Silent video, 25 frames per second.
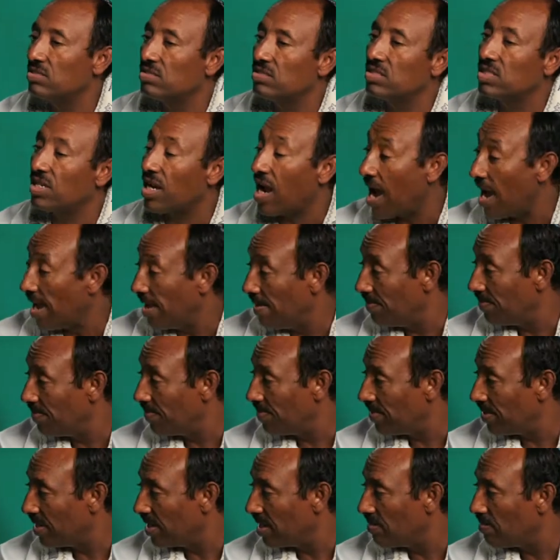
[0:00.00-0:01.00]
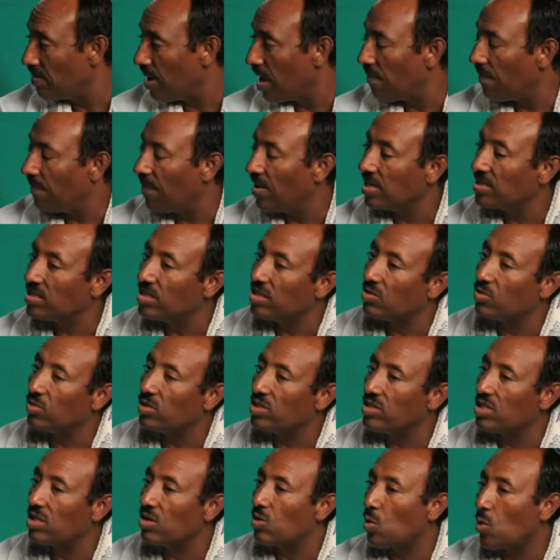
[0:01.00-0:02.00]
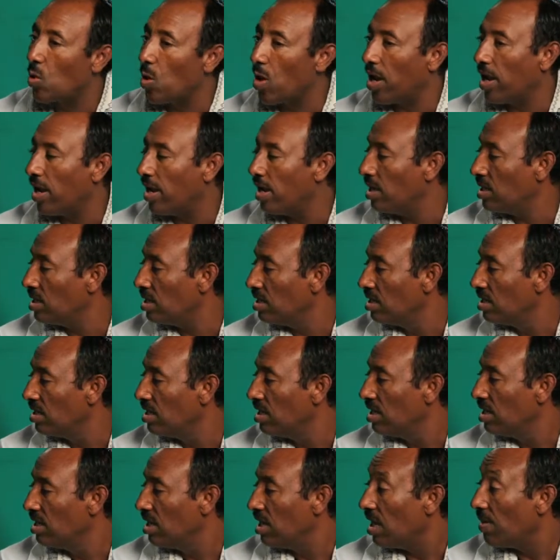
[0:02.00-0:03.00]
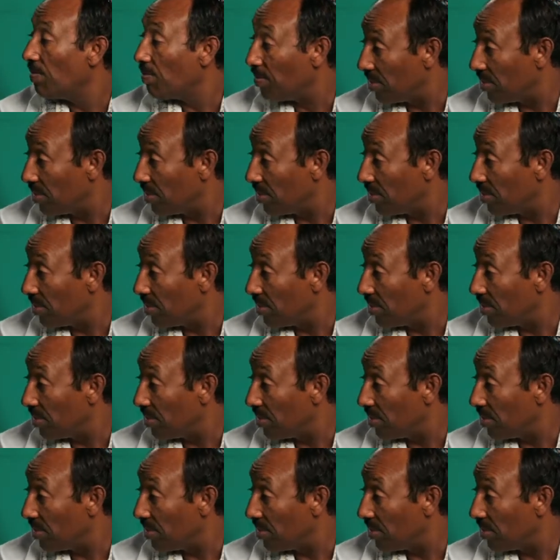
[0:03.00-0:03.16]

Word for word: tribe, and my father was a Kohen, a